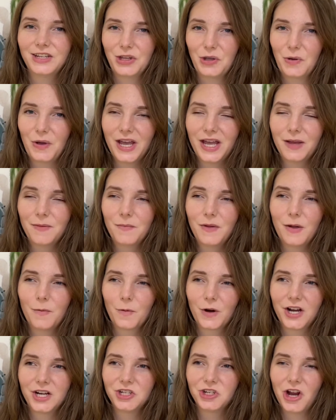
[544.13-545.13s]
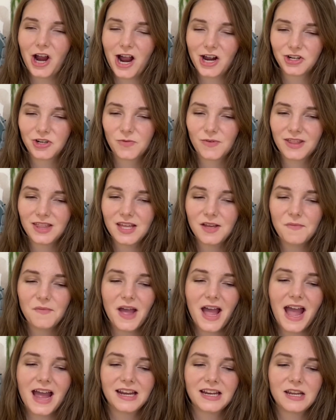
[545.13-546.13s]
him and were interacting with him,
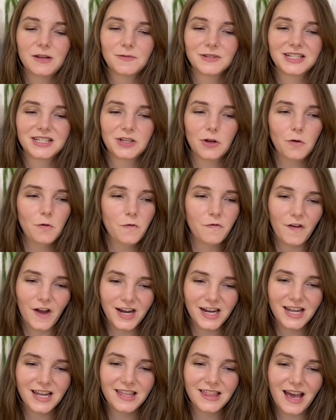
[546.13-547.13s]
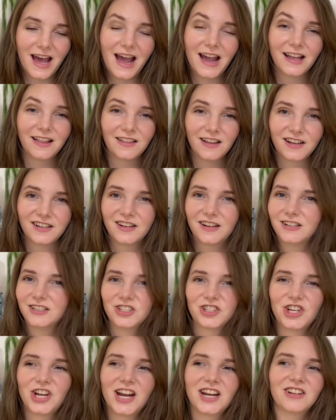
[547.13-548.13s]
and he was so funny that I clicked on
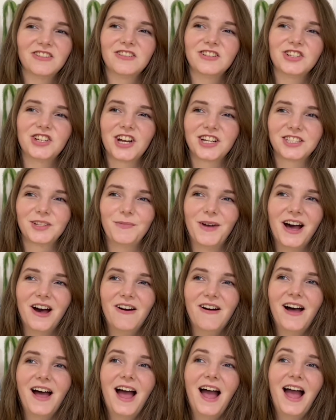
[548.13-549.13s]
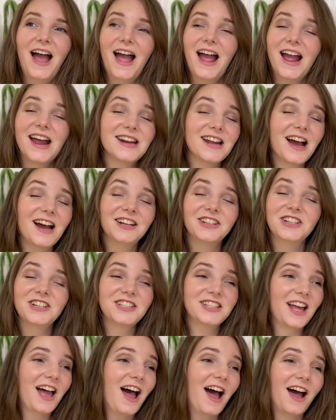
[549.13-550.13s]
his channel and checked him out, and I
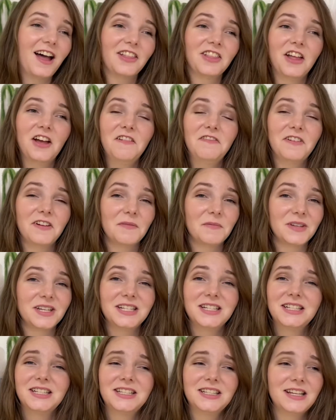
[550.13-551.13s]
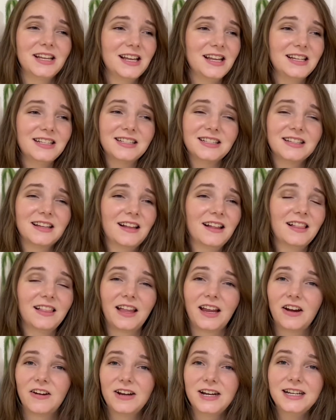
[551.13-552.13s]
love him. He's
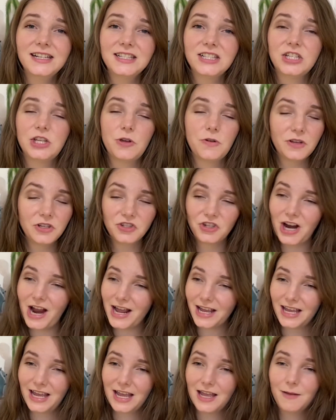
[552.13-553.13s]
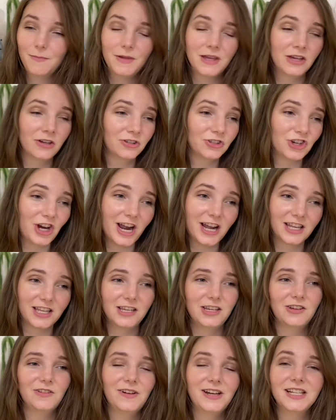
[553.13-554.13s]
hilarious. You can drag him, he'll drag
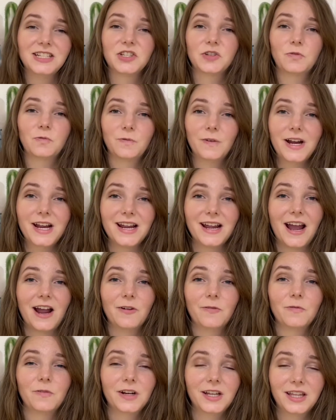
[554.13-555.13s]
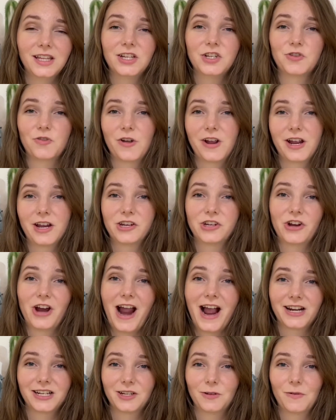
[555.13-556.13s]
you. It's great. I really enjoy
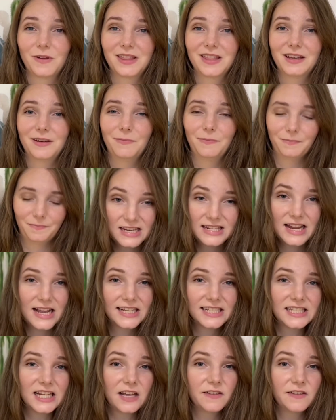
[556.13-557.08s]
interacting with him. Next, I have